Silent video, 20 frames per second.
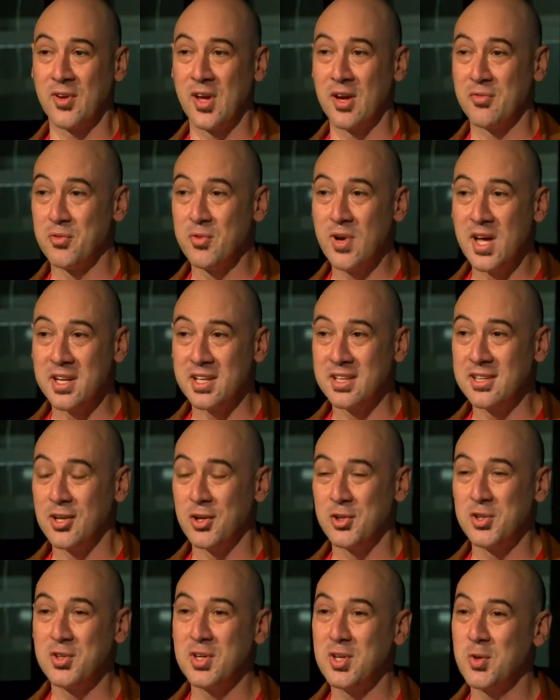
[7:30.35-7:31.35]
have read it, you know,
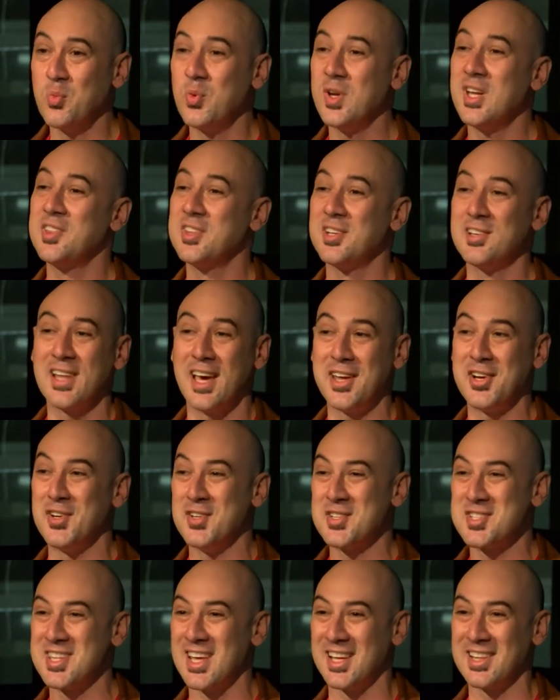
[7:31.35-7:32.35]
you can read the
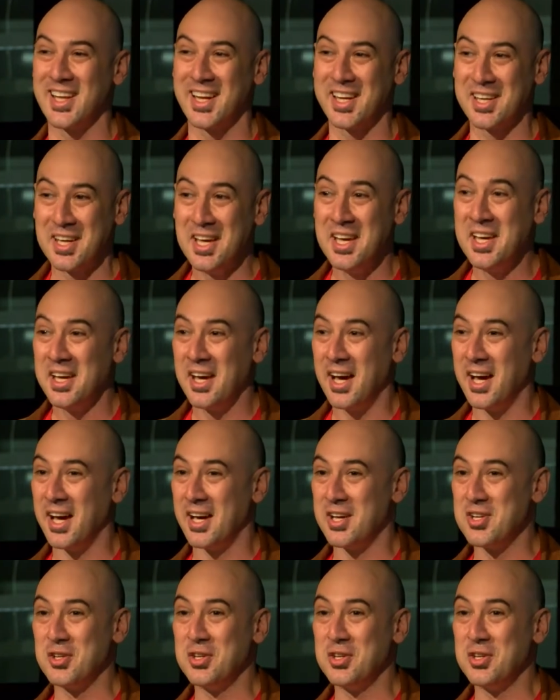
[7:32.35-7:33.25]
letters that like uh,